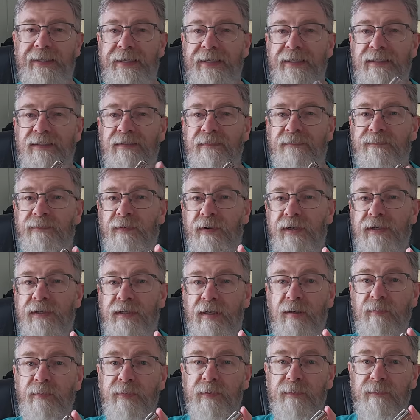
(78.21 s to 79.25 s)
It's a fine
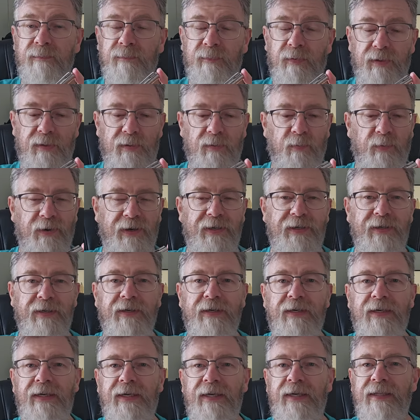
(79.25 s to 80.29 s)
nib, by the way.
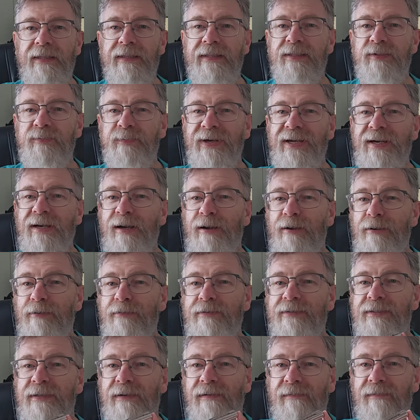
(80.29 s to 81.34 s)
This pen looks a